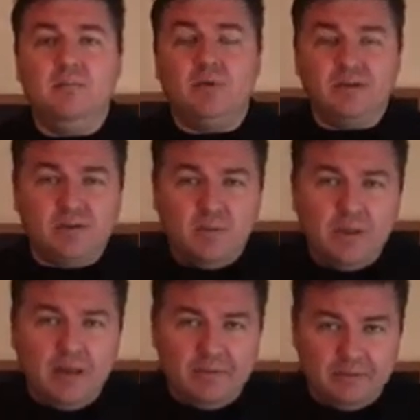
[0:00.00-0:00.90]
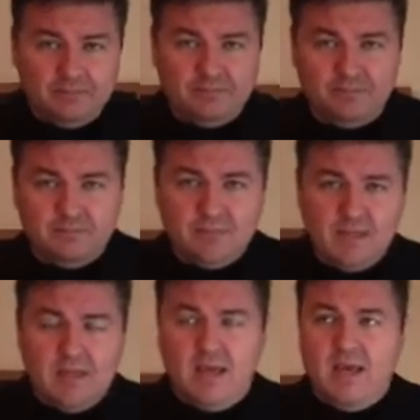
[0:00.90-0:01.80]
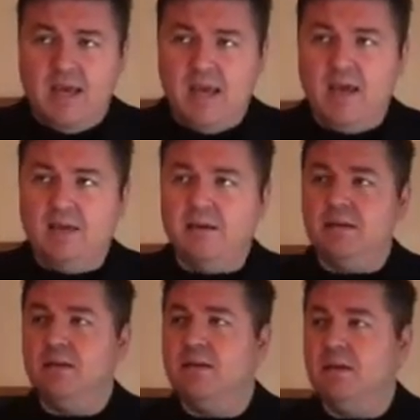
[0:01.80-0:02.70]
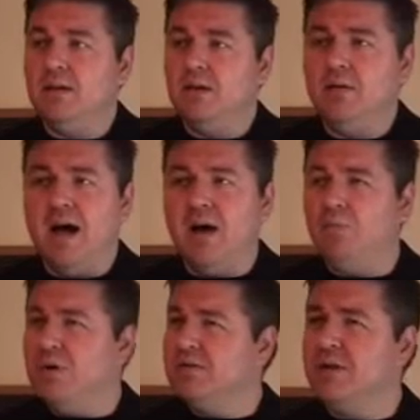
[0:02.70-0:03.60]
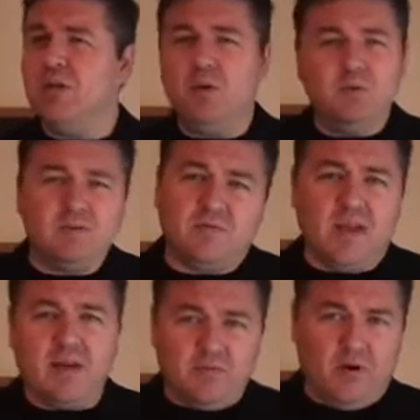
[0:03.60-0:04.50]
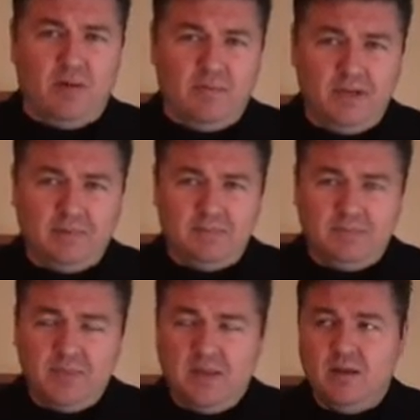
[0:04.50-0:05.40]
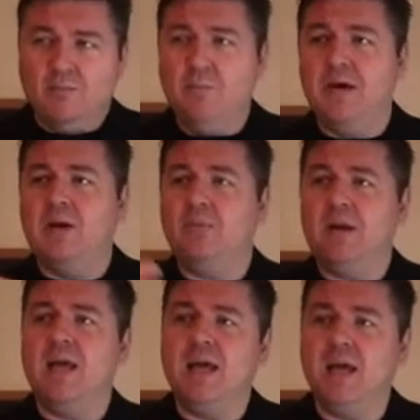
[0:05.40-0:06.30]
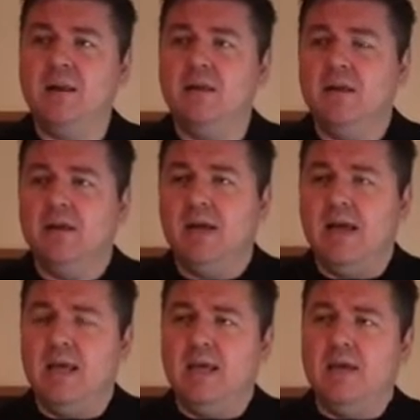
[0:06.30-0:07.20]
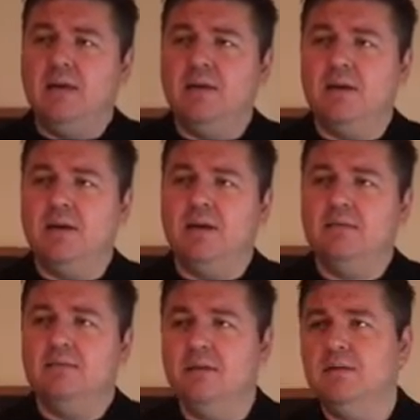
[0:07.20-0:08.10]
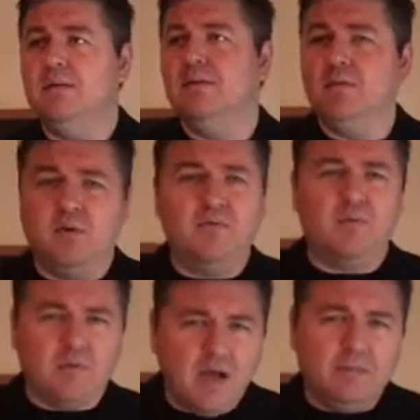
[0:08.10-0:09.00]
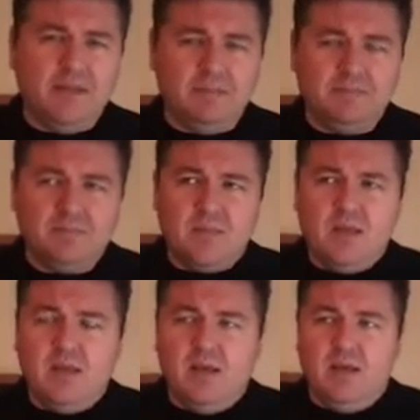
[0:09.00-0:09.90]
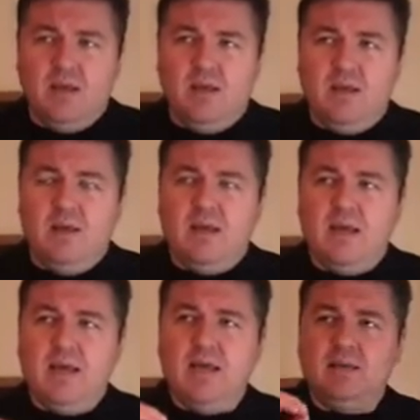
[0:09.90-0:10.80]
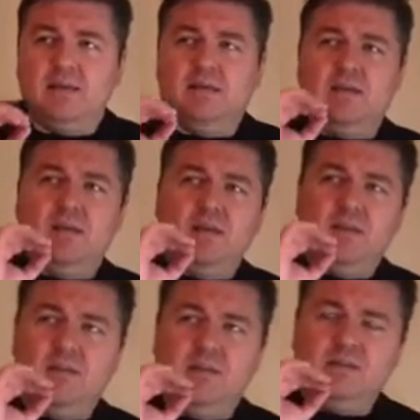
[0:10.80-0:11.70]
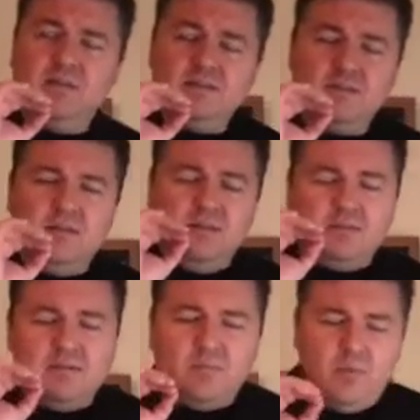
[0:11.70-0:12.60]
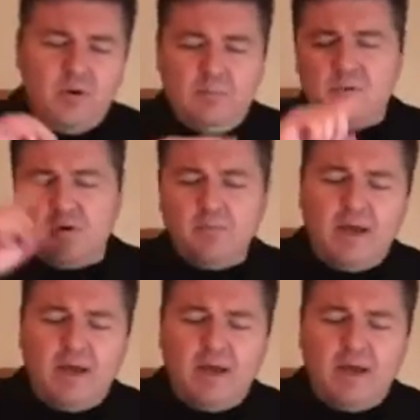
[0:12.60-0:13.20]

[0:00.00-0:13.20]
President Obama. And, you know, I wasn't a huge fan of Romney, but I went ahead and voted for Romney. And this is the point. I'm going to go